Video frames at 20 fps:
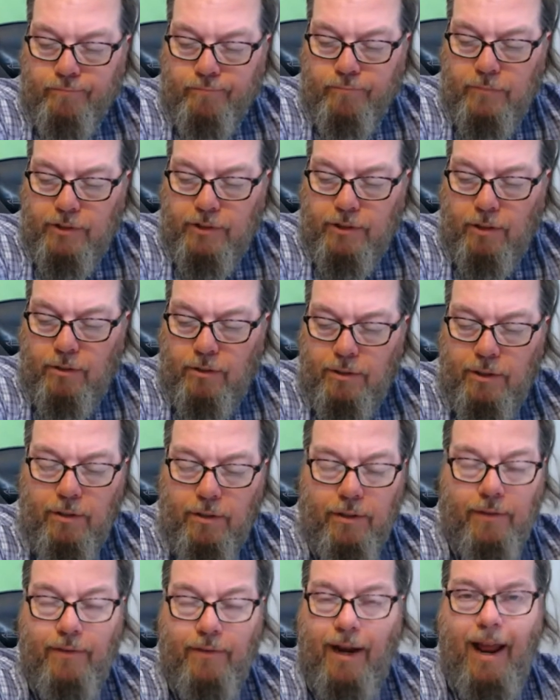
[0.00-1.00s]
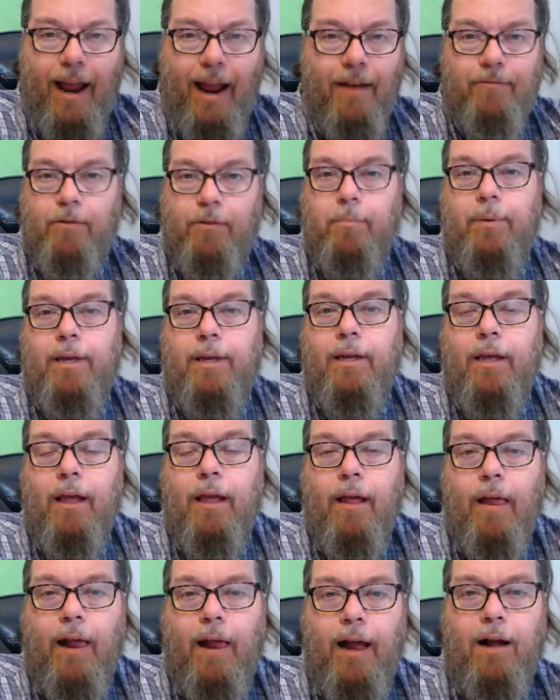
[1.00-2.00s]
So you don't even have to be
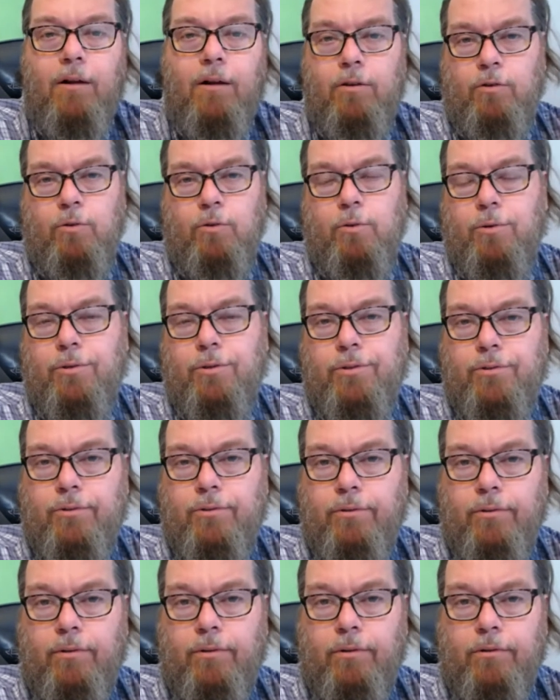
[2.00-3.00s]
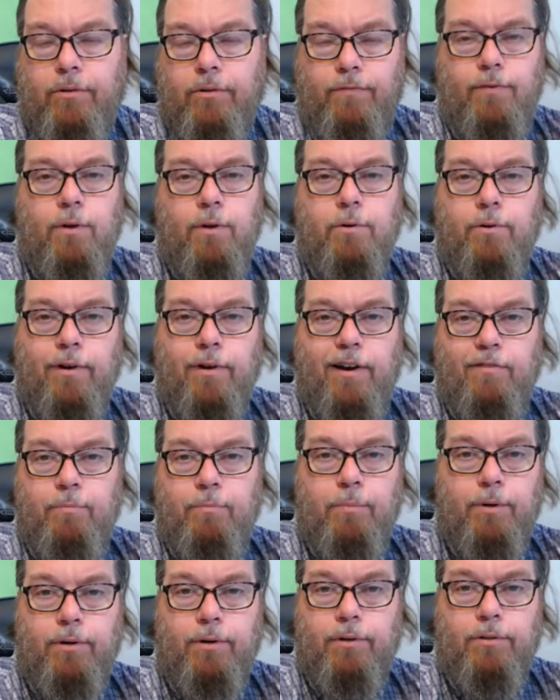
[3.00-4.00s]
outdoors to photograph
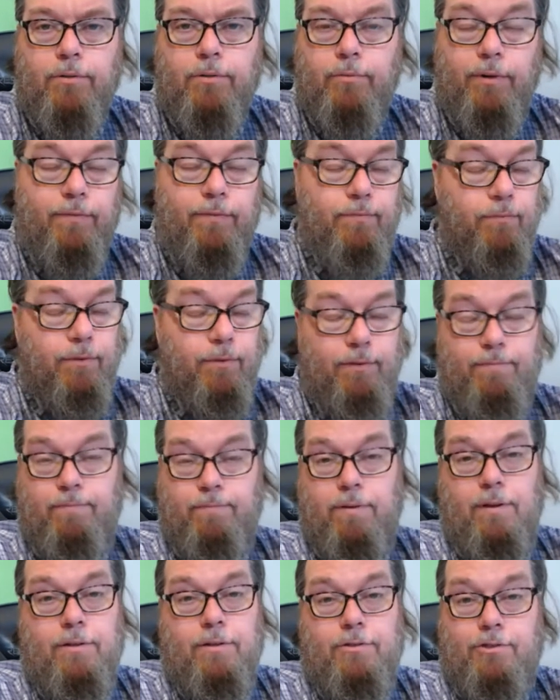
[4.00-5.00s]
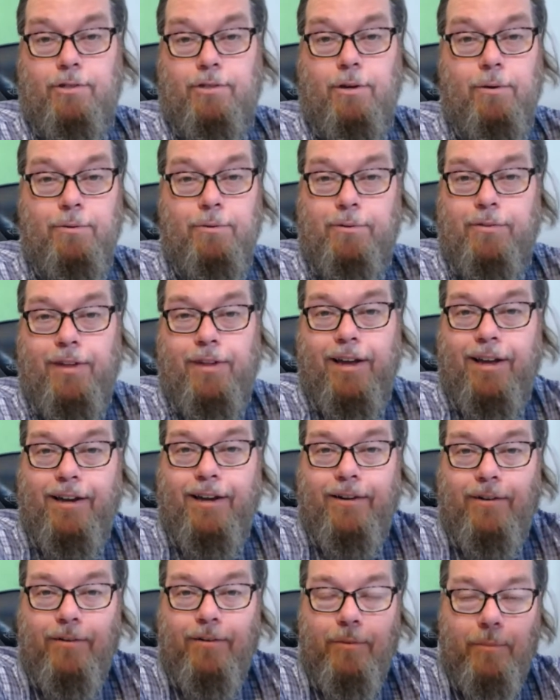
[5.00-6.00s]
birds. We've, we've shown you that
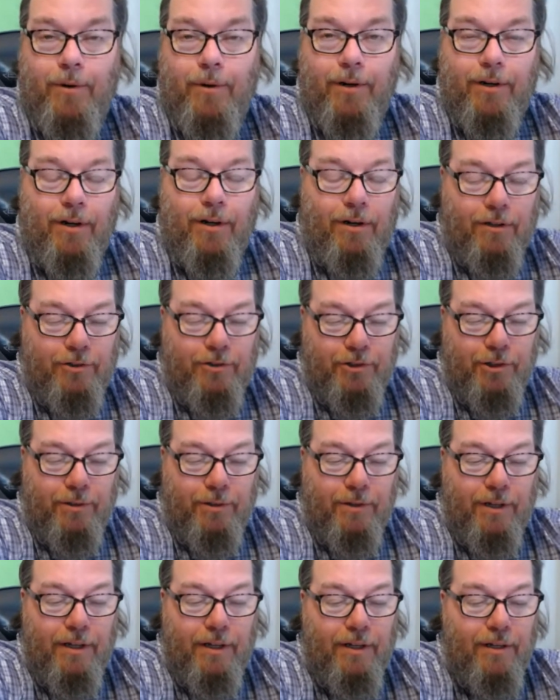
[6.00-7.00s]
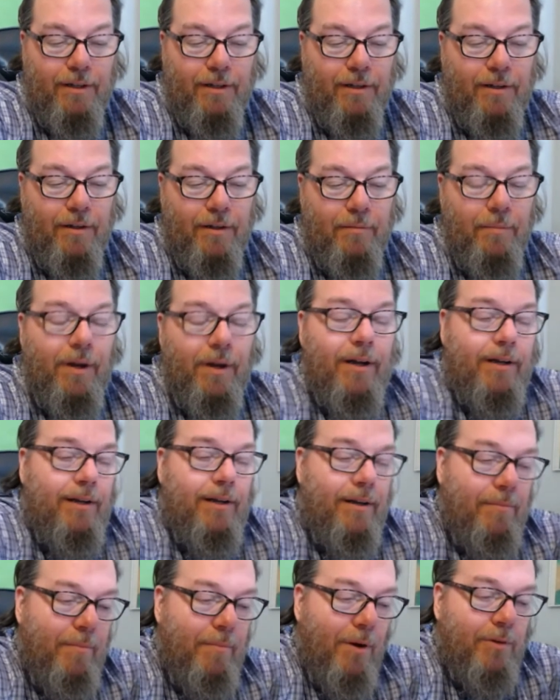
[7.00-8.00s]
here on the Bird Talk show.
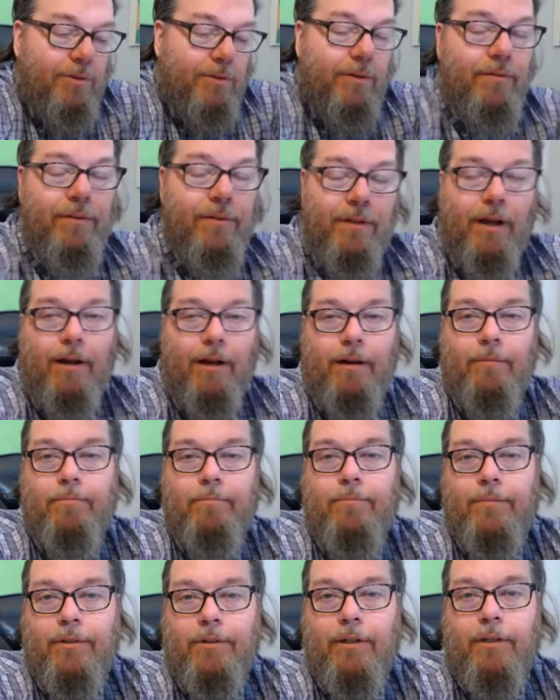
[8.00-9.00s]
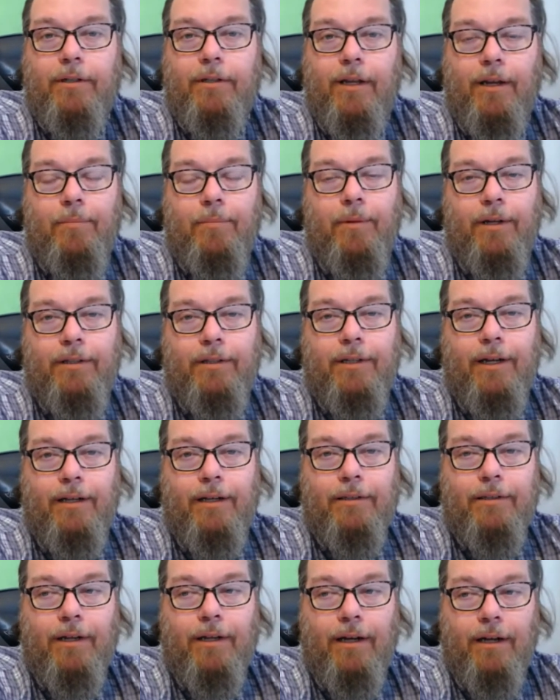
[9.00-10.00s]
But most of the time, it's going to take place
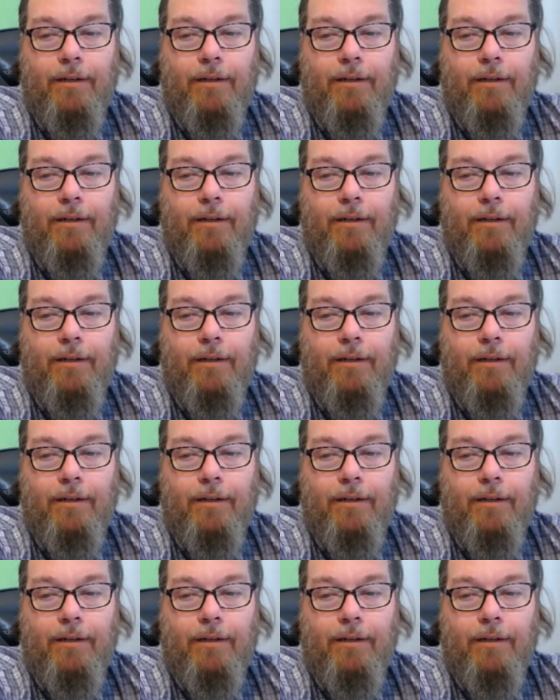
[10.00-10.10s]
outside